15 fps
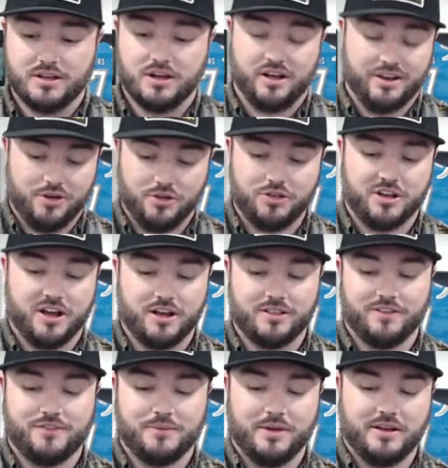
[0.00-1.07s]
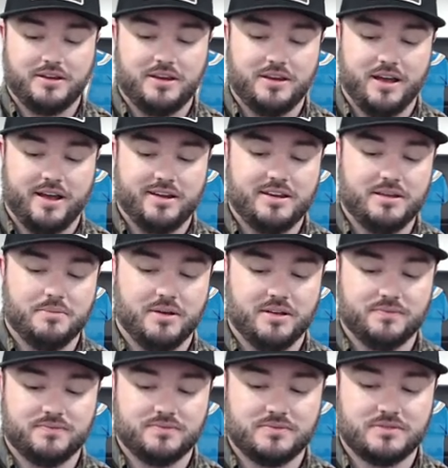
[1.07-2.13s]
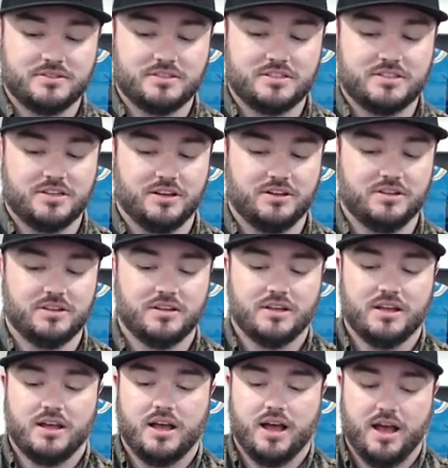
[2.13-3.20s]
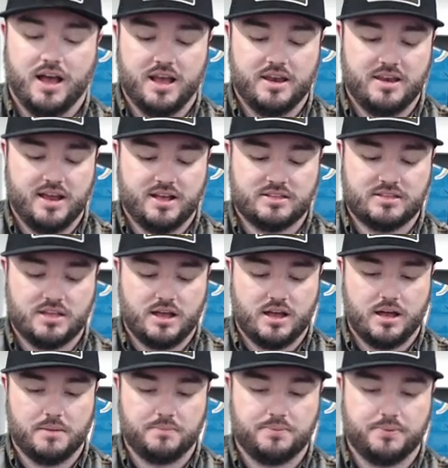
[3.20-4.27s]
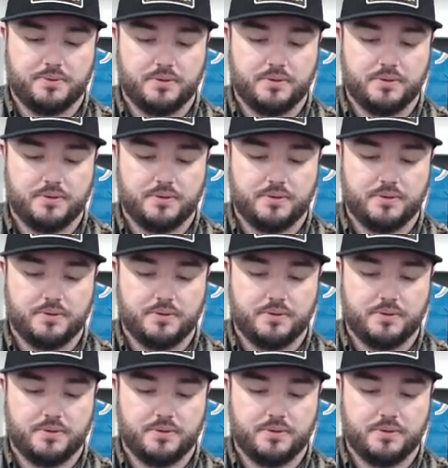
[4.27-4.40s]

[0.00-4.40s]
I know the cards are from 1990, but still. Next up,